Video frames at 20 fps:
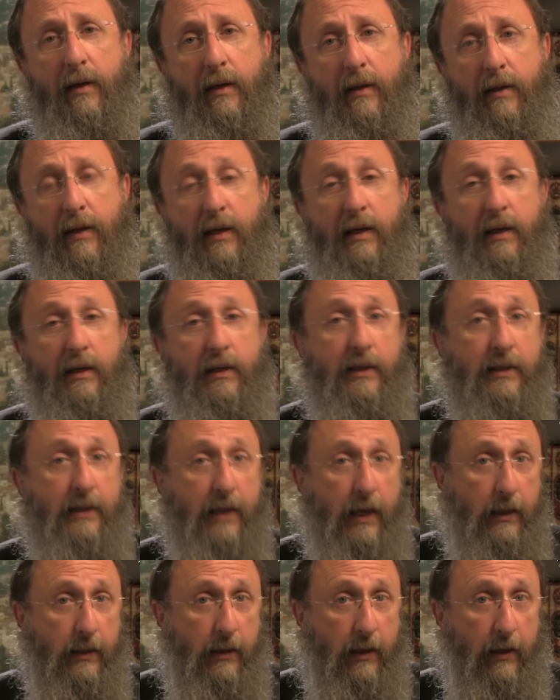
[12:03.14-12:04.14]
they need to
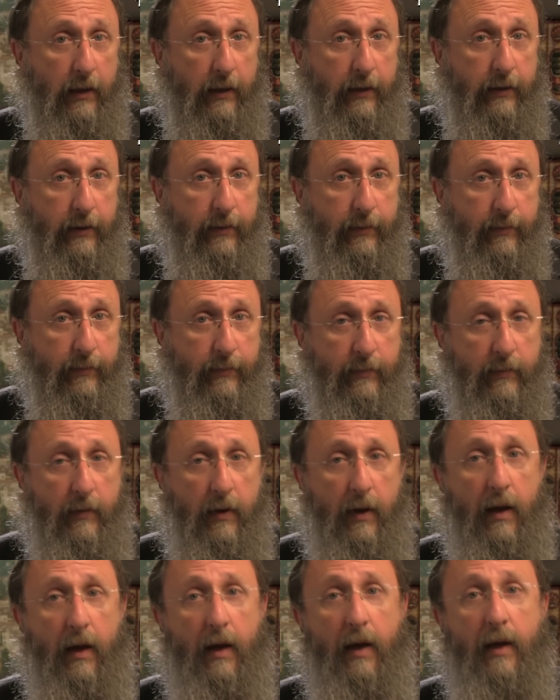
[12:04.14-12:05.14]
stay tied.
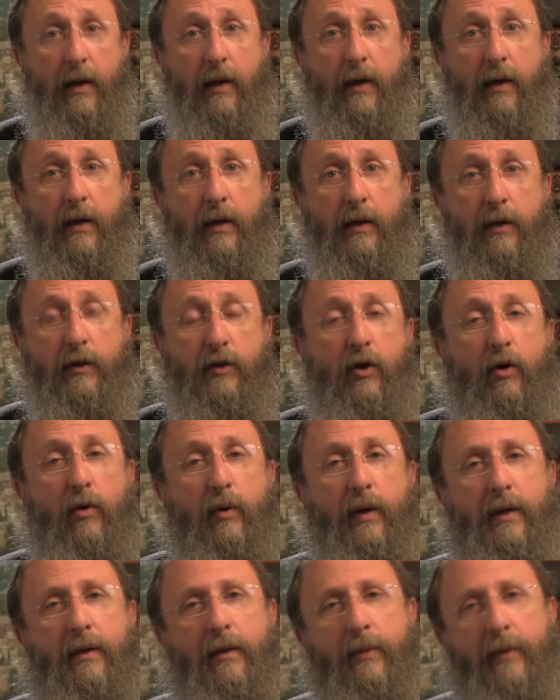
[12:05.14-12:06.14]
So
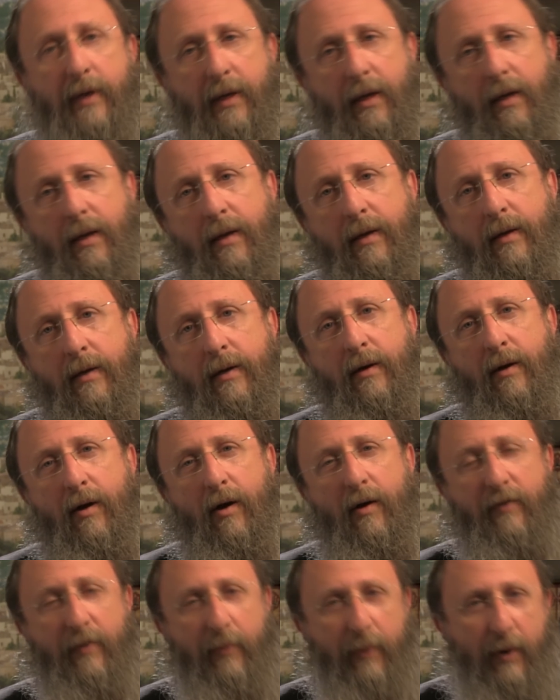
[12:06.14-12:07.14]
in the beginning
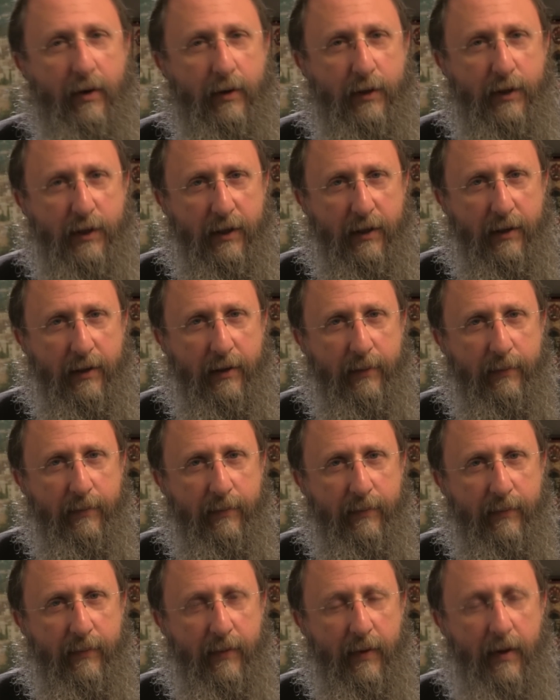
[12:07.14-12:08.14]
of the parasha,
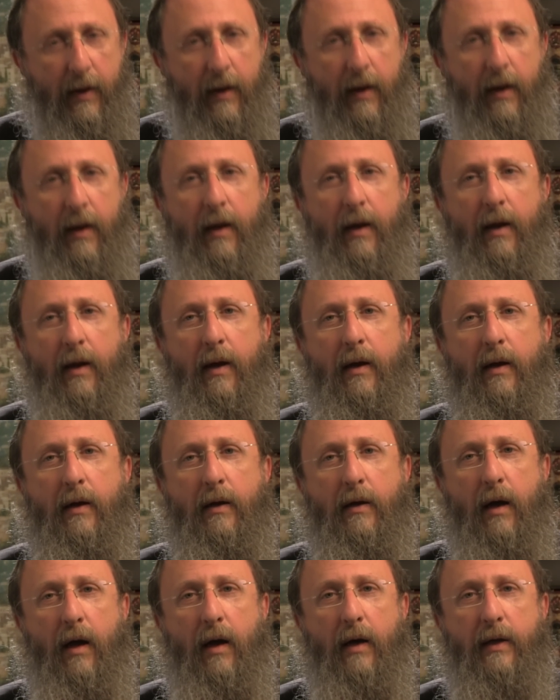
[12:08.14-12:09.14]

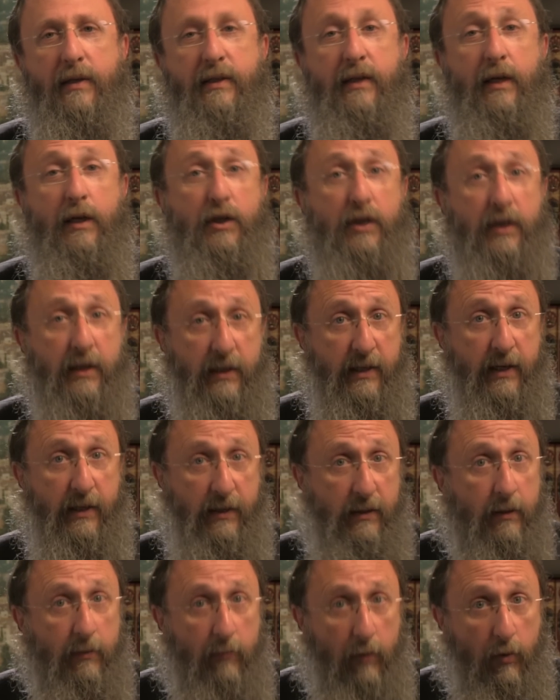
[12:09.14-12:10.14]
God essentially
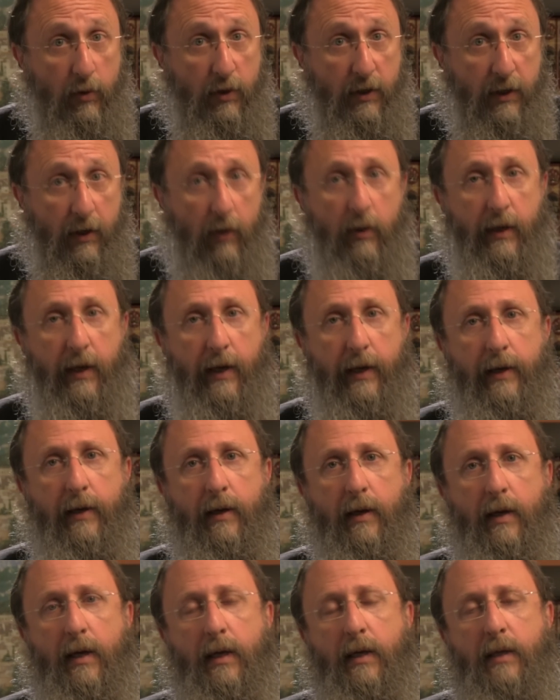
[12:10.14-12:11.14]
says to Moshe,
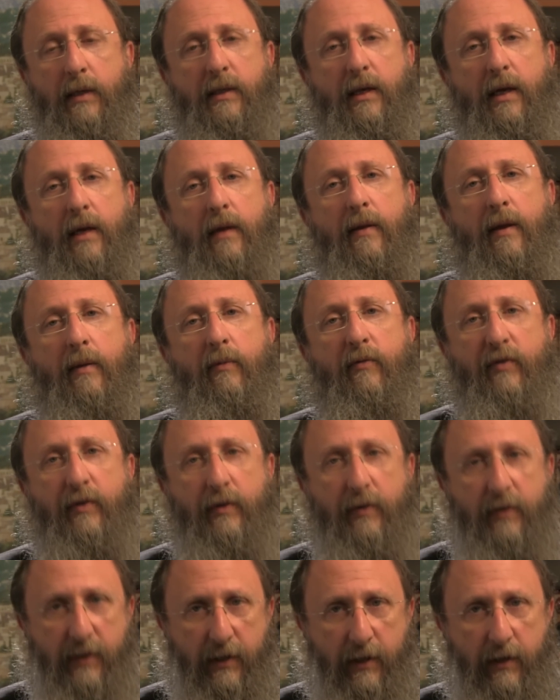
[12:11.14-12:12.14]
okay, send them for
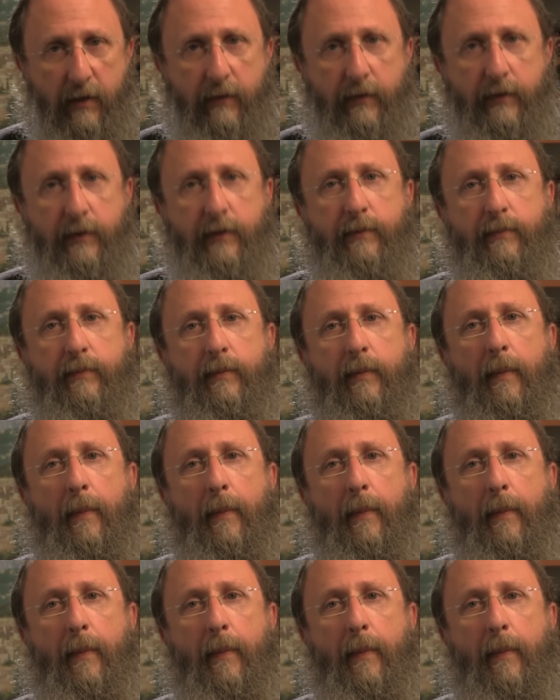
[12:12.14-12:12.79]
yourselves,